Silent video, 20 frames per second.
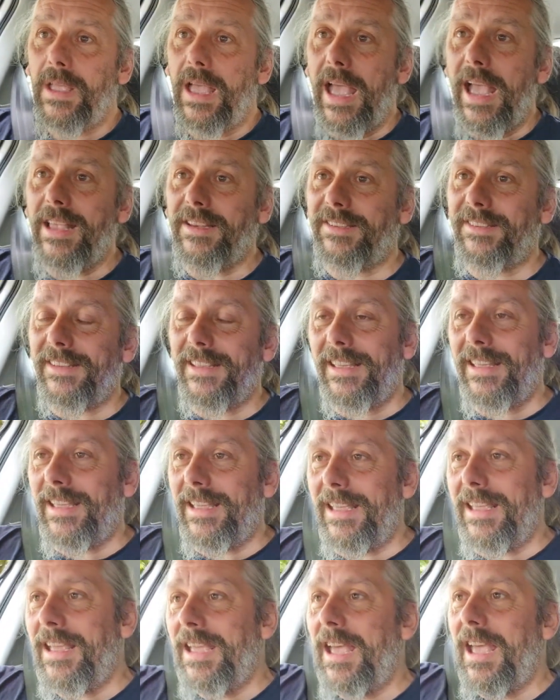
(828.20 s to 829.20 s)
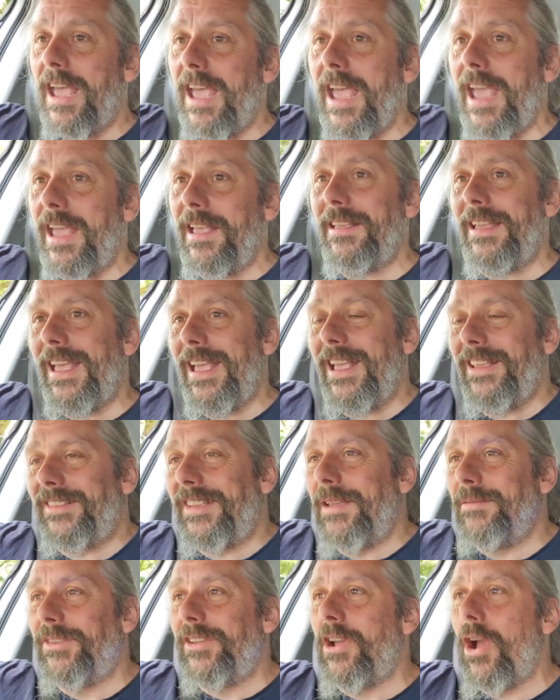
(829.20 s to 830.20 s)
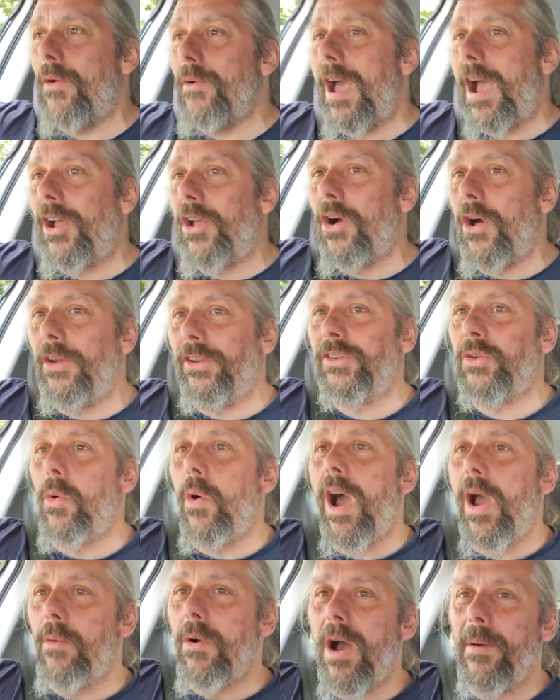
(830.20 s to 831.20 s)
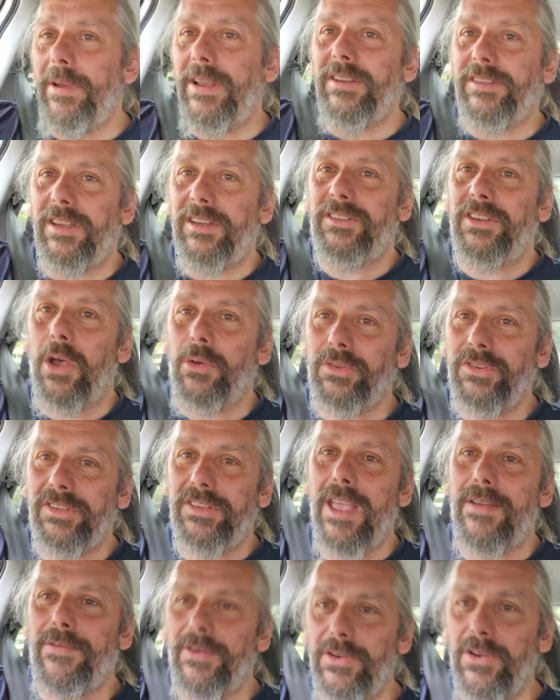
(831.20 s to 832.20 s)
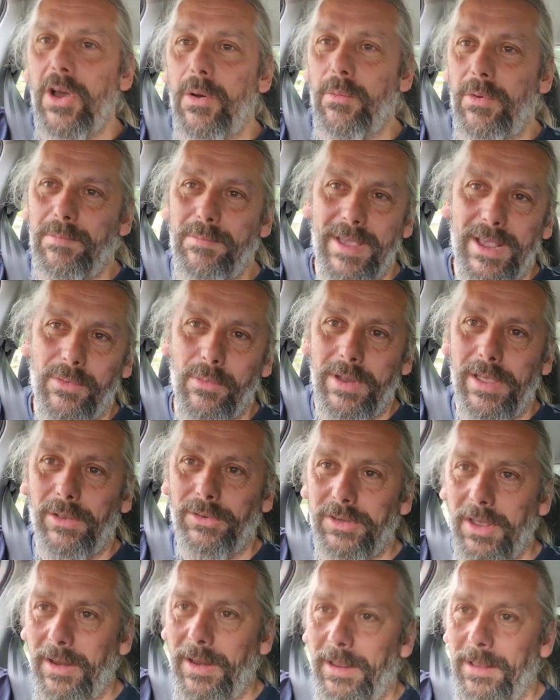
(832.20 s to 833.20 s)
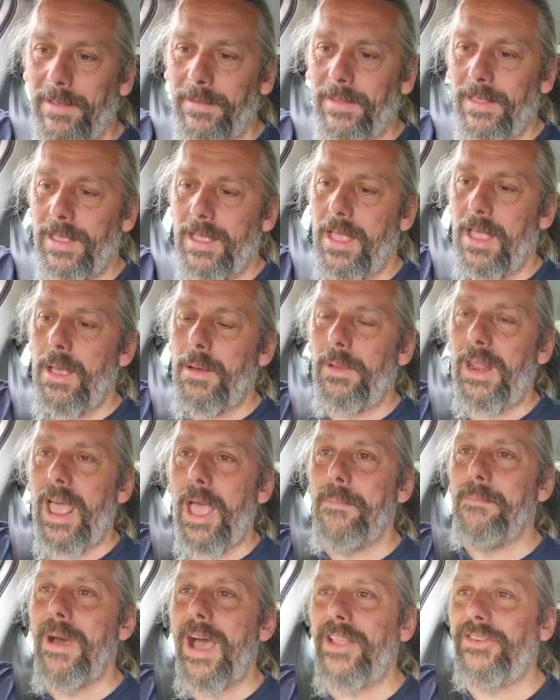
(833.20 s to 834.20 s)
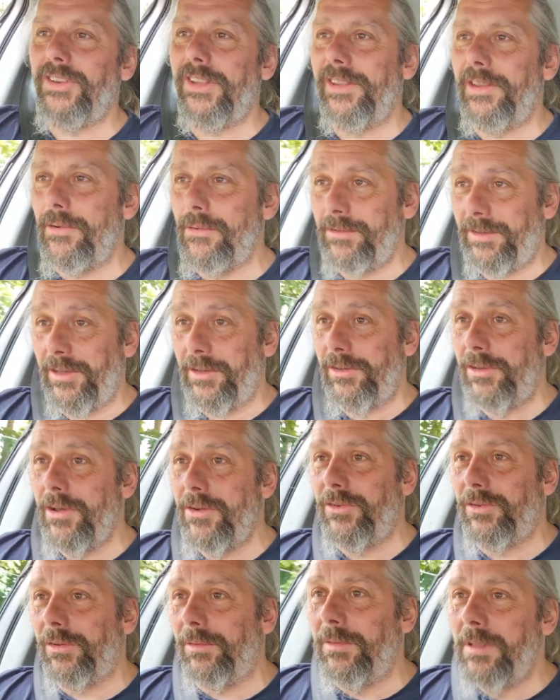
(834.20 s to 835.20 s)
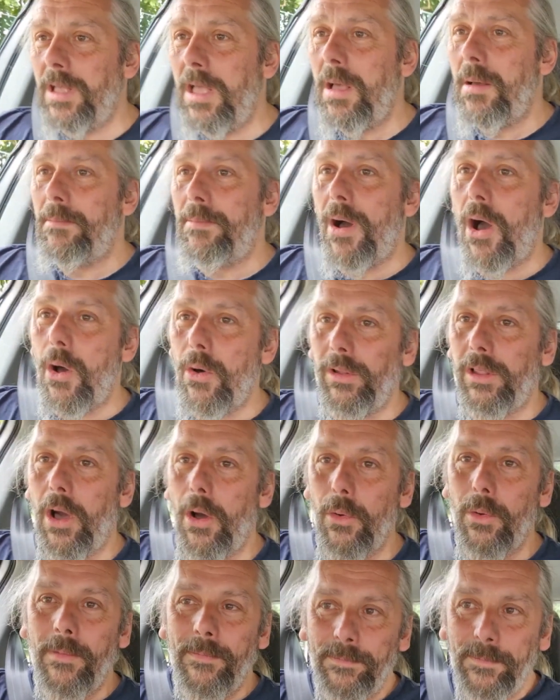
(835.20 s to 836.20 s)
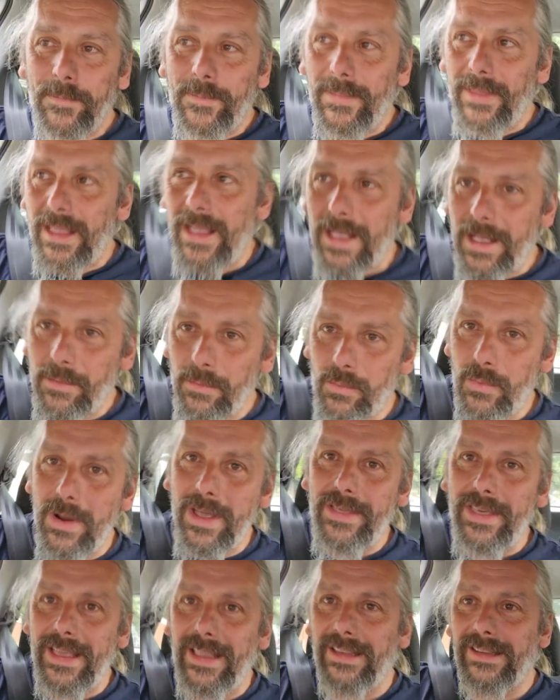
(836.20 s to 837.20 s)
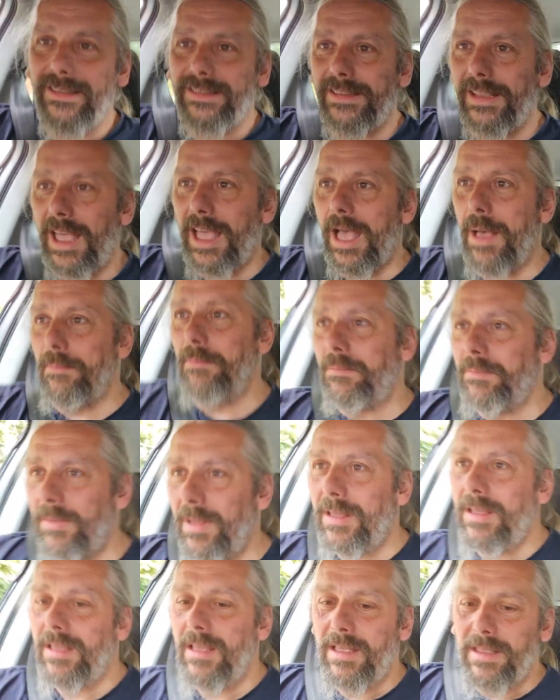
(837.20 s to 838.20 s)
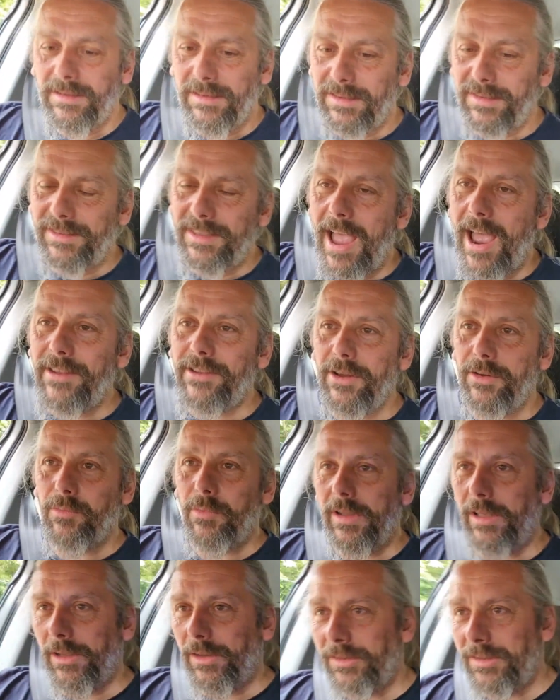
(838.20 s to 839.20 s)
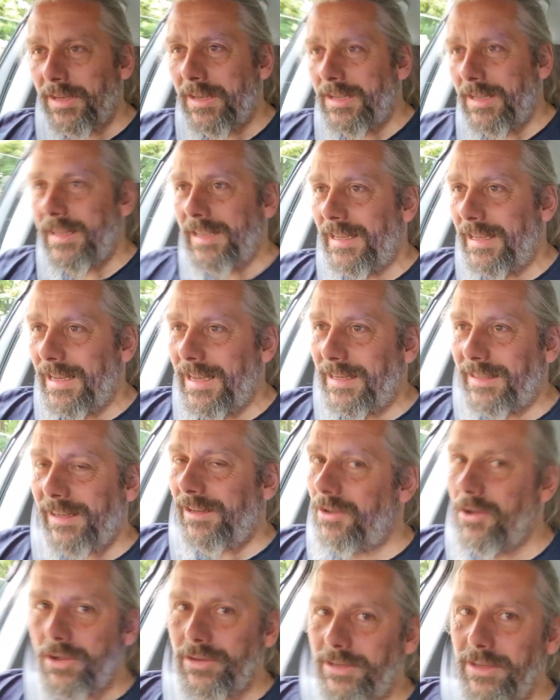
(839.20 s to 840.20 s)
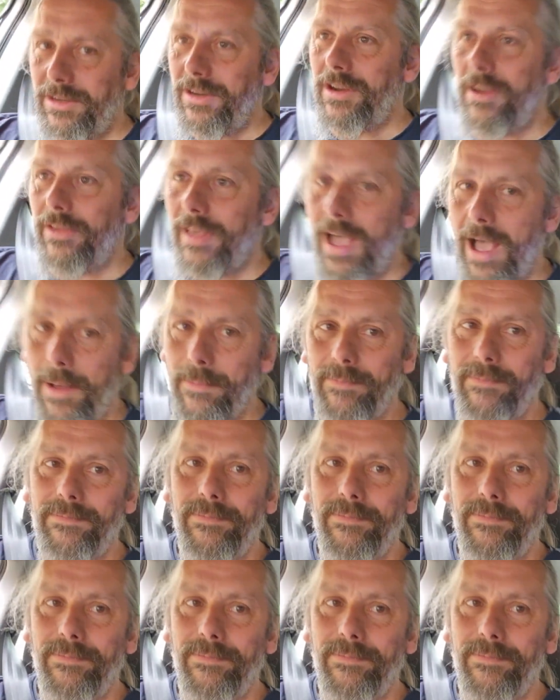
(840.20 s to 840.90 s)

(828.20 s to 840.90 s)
It seems to go around corners quite well because it's so stiffened up with big wheels on it. But I imagine your usual Polo with its standard wheels isn't going to do that.